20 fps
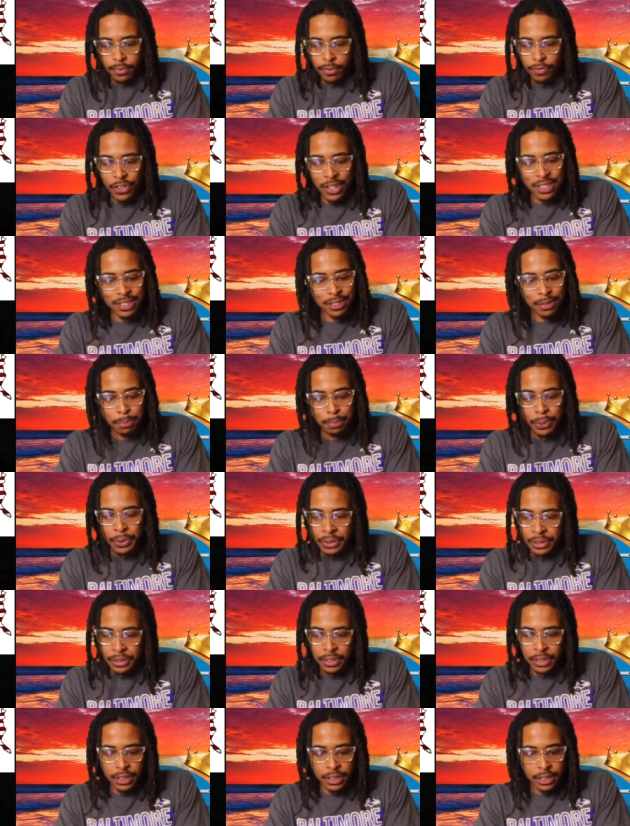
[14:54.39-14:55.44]
for some
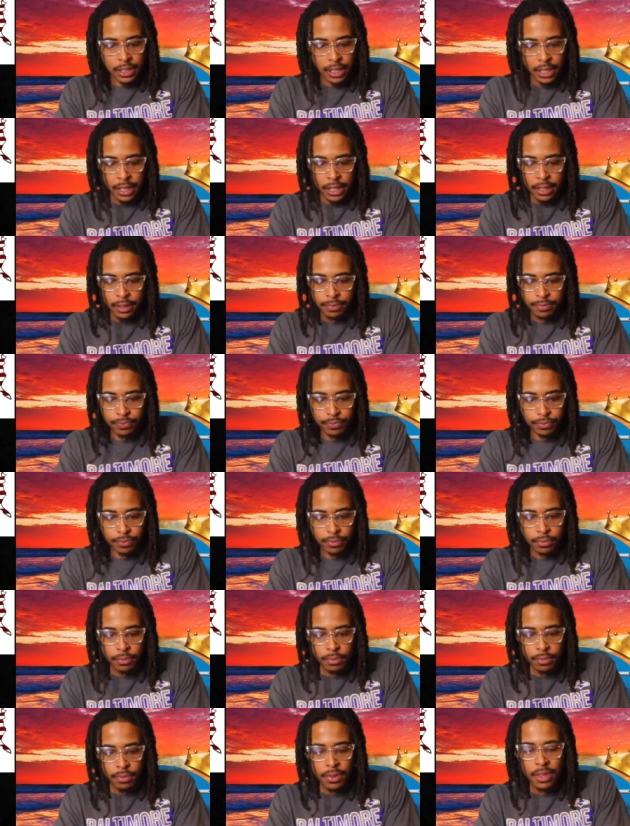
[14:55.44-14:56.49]
pussy shit.
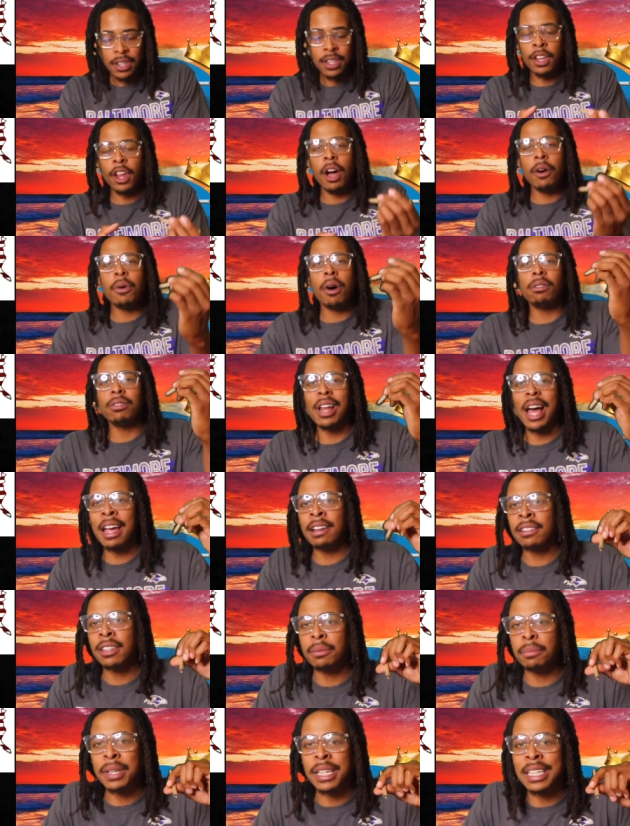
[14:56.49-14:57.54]
Y'all want
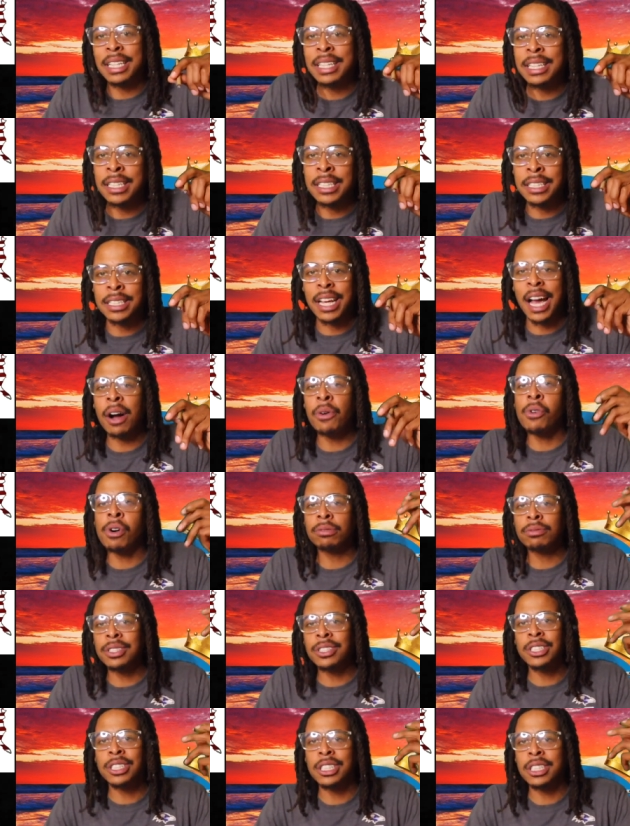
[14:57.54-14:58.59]
life to be easy. I want
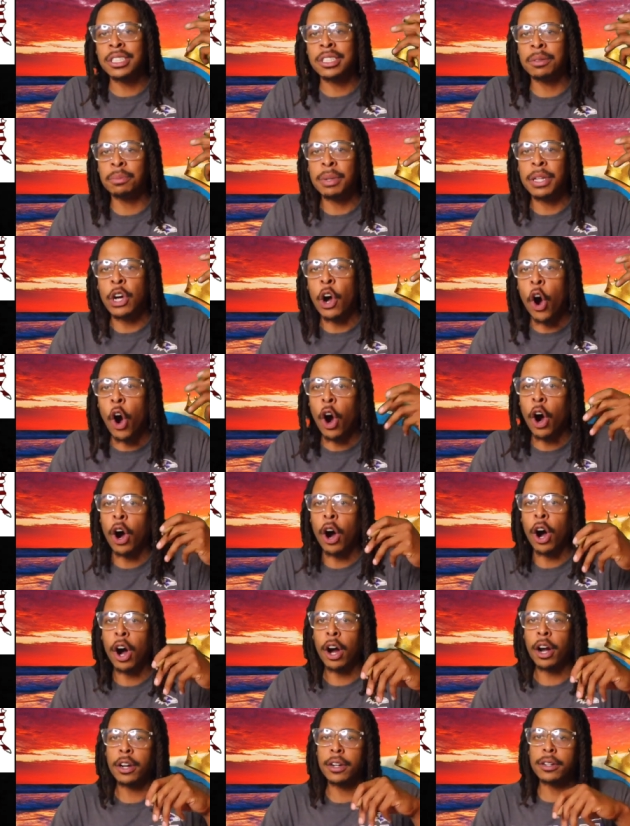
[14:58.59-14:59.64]
this shit to be
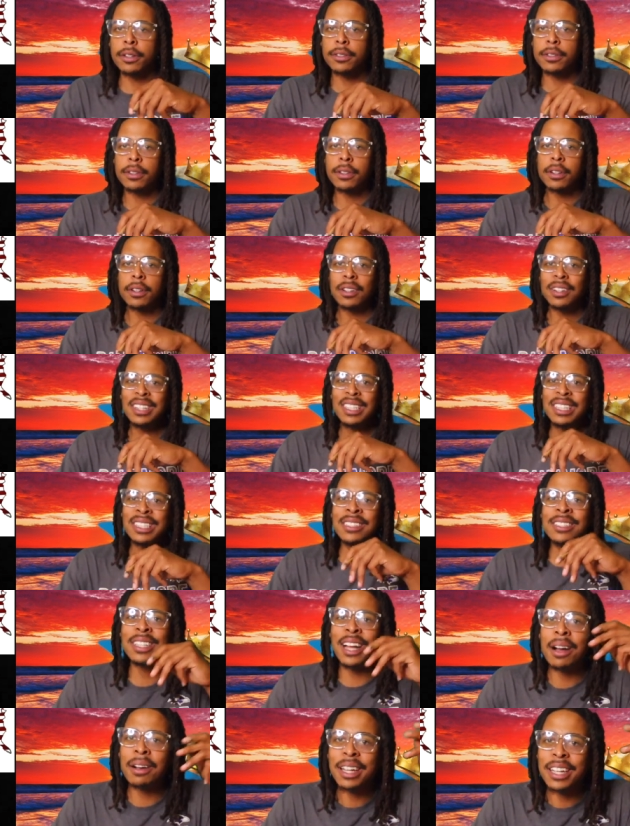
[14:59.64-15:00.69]
hard.
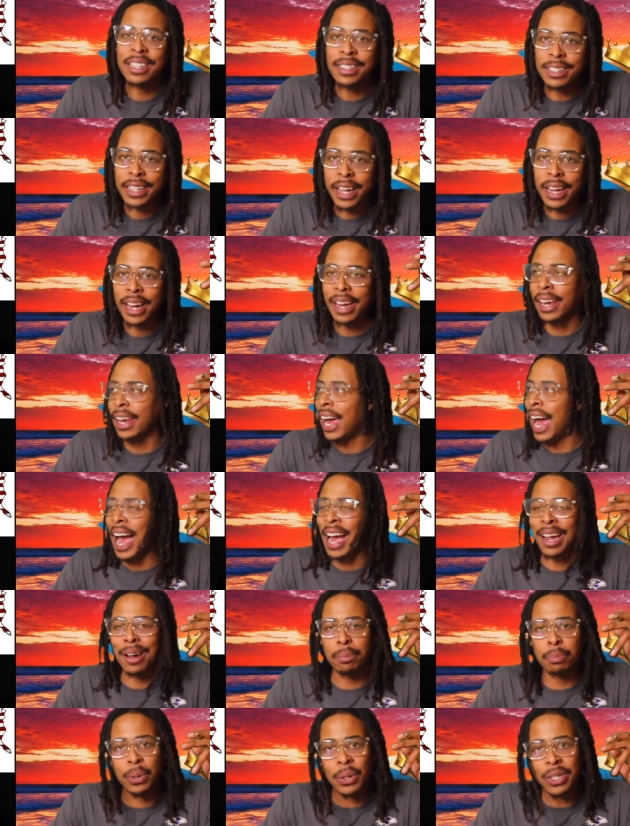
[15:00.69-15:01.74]
Cause I can take it. I
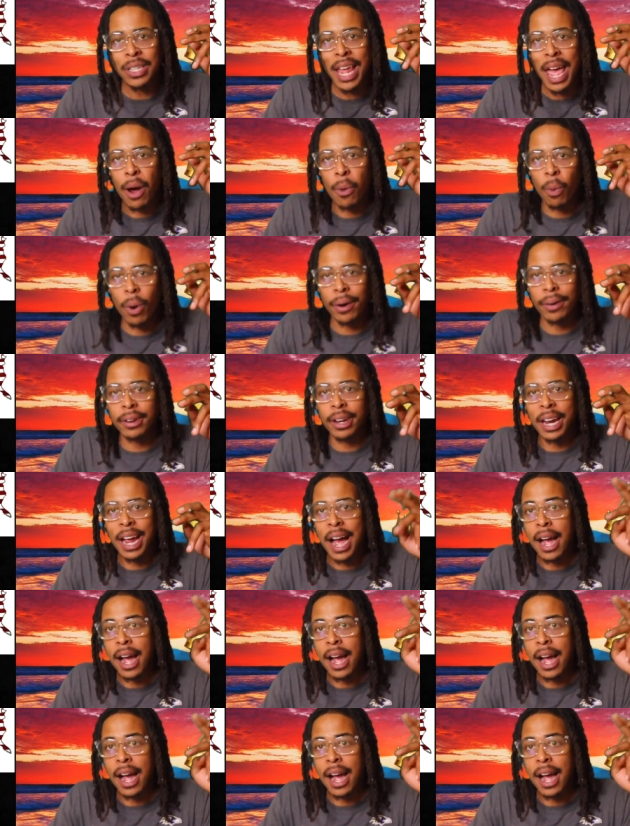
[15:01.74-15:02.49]
can put that work in.